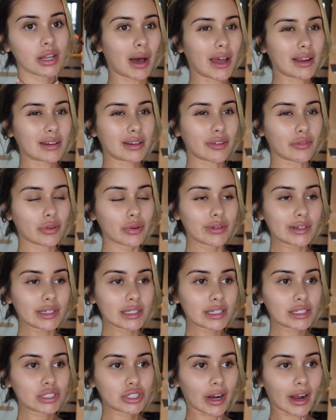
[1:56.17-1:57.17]
I never
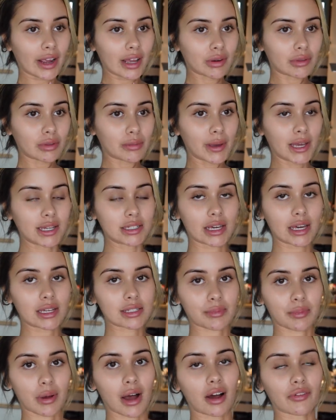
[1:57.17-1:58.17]
really trained with PTs
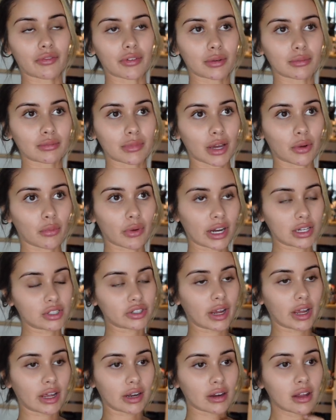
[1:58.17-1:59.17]
apart from like when I
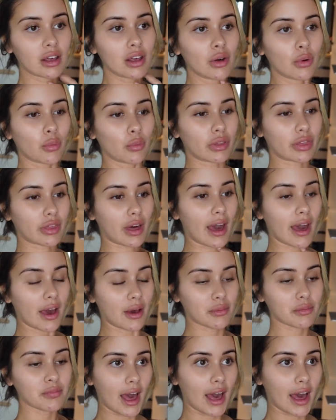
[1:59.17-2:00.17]
train with
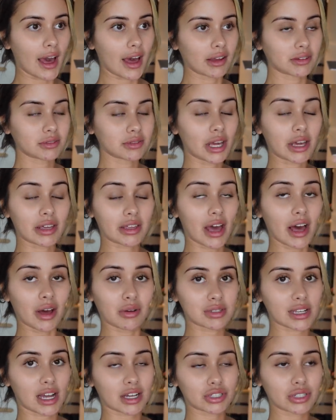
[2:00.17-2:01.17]
M. And yeah, it
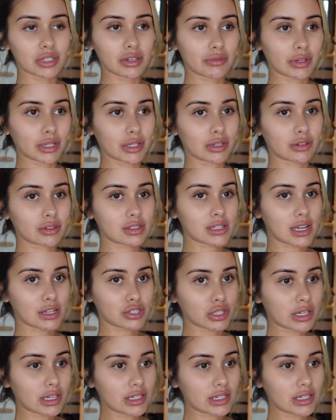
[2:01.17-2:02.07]
was actually a really good session.